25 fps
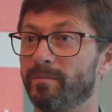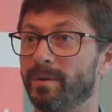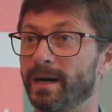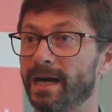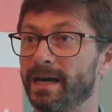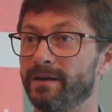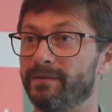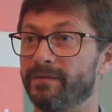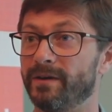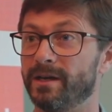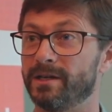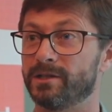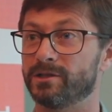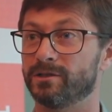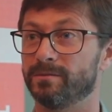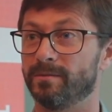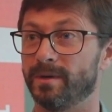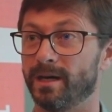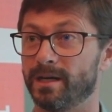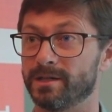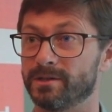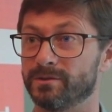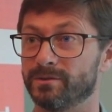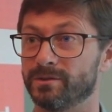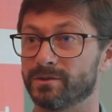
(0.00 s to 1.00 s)
bifacial
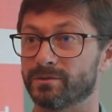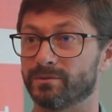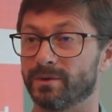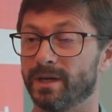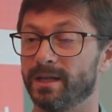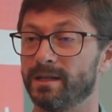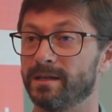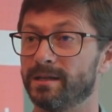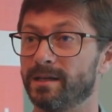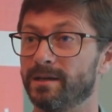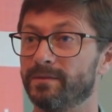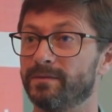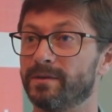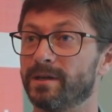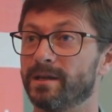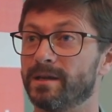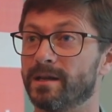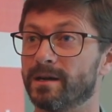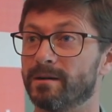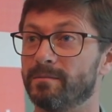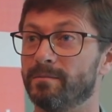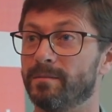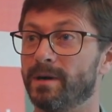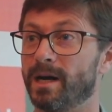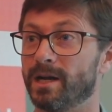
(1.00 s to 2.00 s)
modules relative to
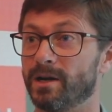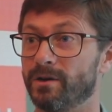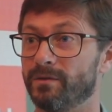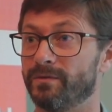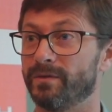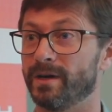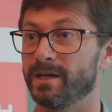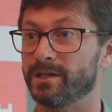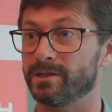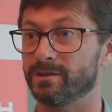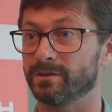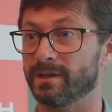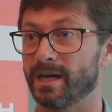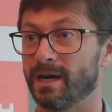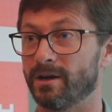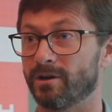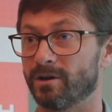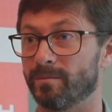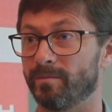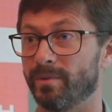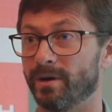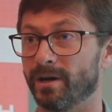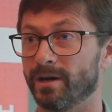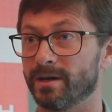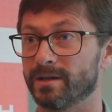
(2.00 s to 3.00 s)
their monofacial
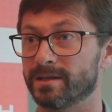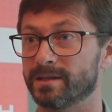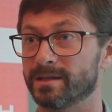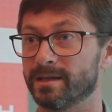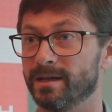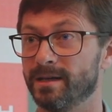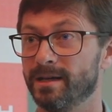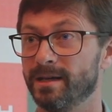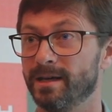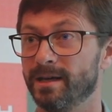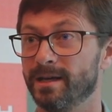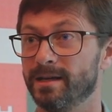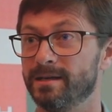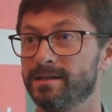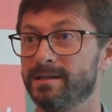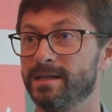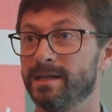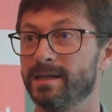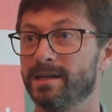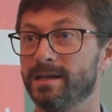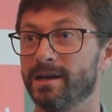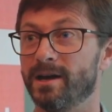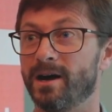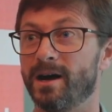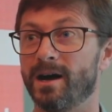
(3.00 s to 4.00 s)
counterparts
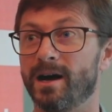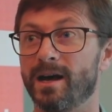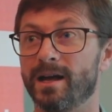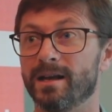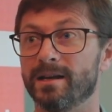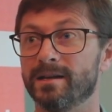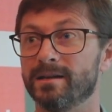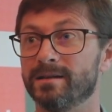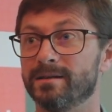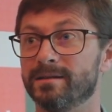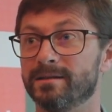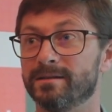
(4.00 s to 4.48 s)
did not